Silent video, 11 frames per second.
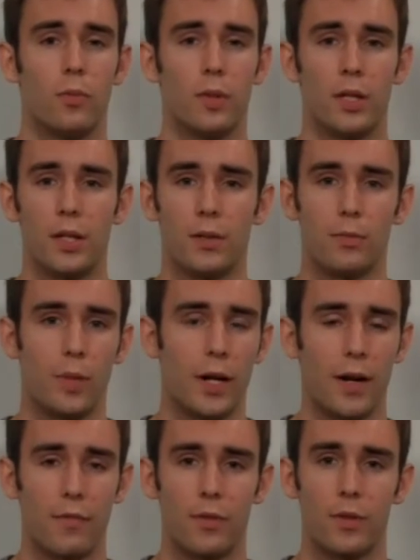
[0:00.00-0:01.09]
We might
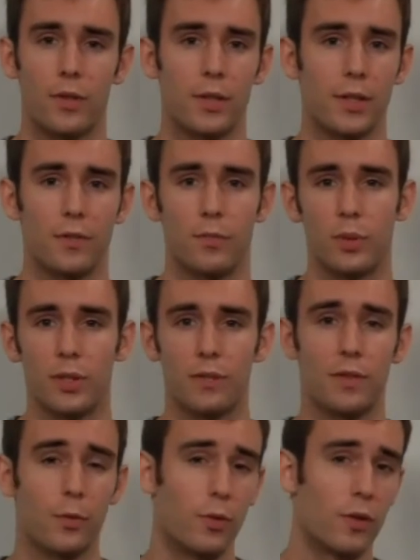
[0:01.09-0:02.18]
have the collective belief
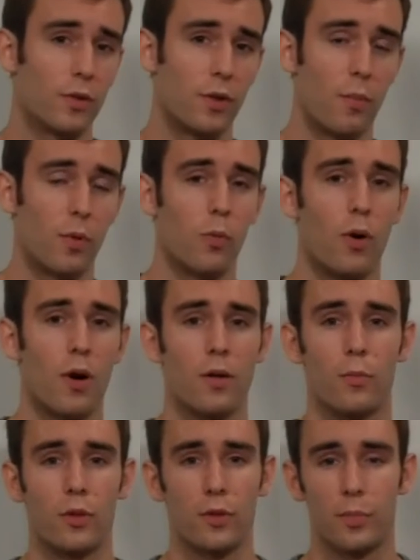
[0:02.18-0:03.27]
that we're number one,
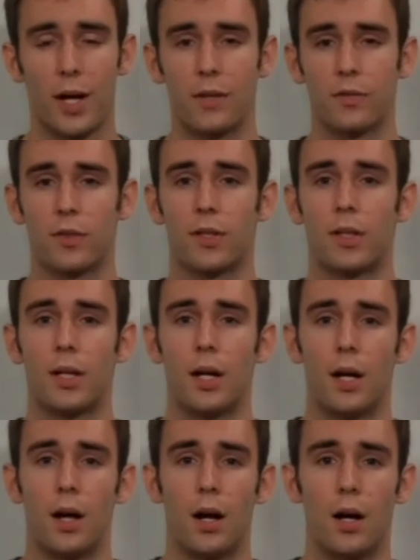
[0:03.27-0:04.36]
we're the best,
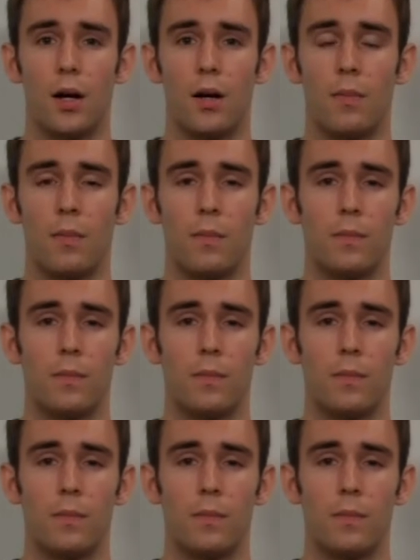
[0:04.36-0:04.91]
um,